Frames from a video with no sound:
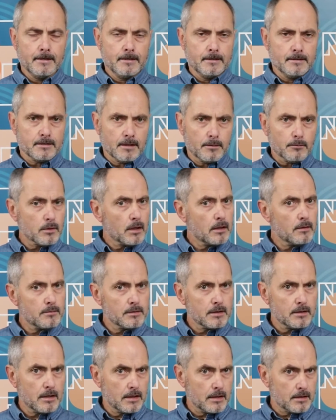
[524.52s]
Sometimes
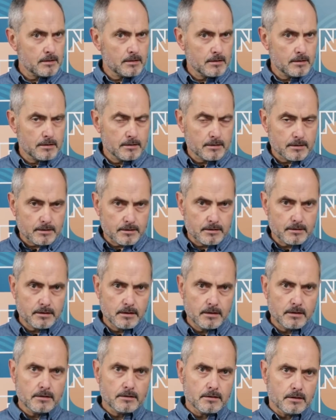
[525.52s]
it actually
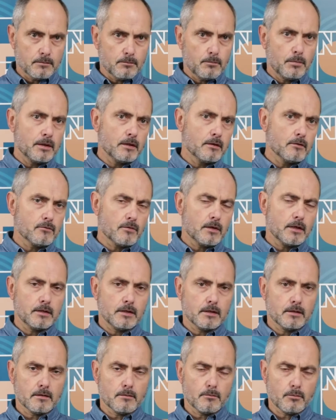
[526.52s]
succeeds in
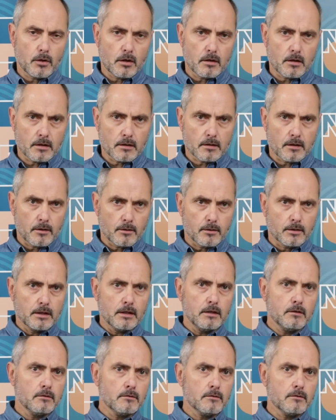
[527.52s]
penetrating the bark, going
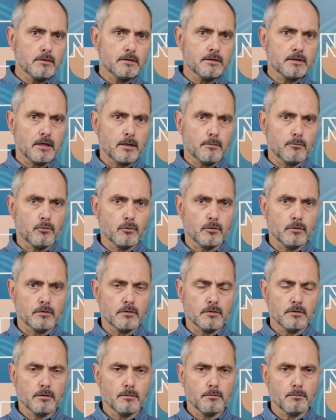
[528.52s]
into the sapwood,
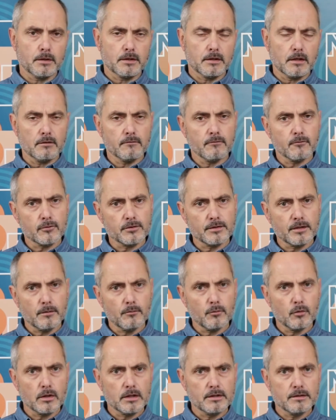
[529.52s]
but then for
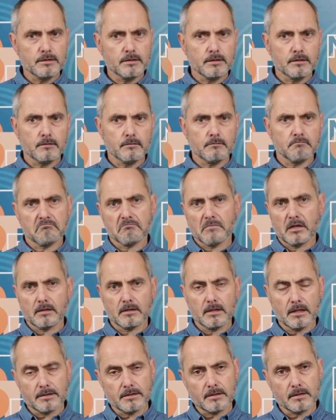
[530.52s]
some reason it
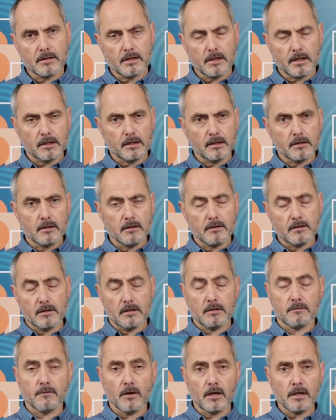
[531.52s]
doesn't like the
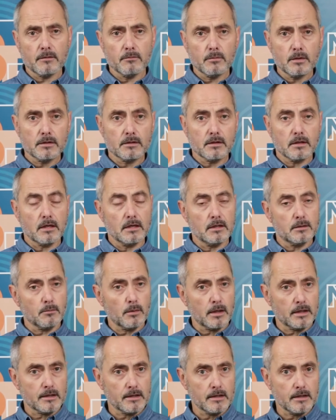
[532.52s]
environment, it
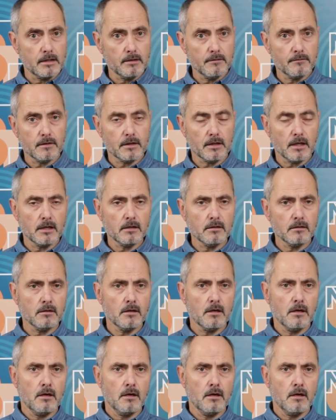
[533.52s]
might leave again.